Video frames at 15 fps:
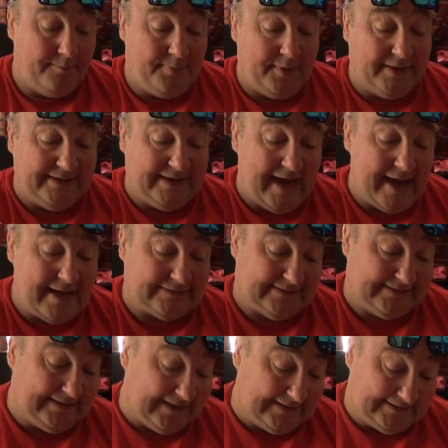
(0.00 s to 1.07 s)
But,
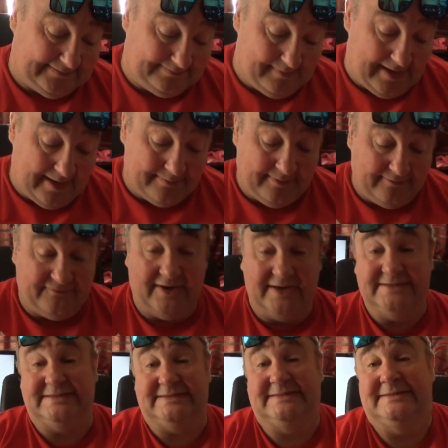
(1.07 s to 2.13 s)
yes, that's Miami
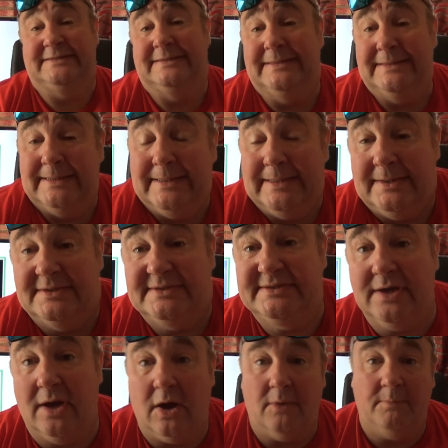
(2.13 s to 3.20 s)
Vice.
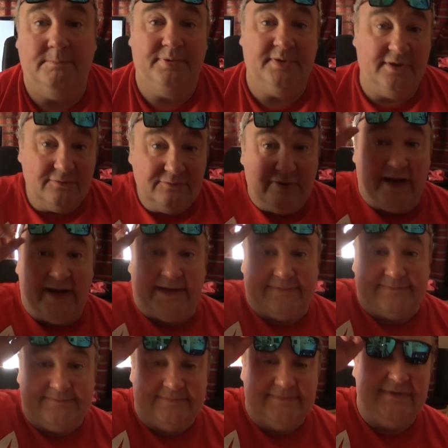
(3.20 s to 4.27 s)
So on Blu-ray
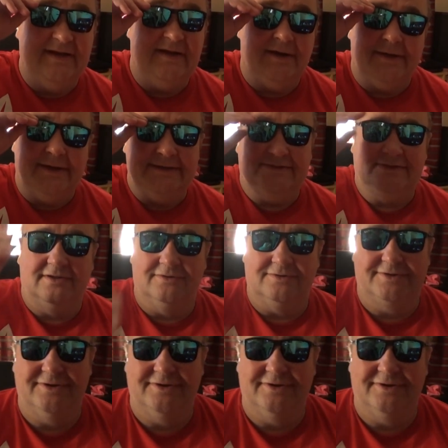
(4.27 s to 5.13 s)
you know, I need to look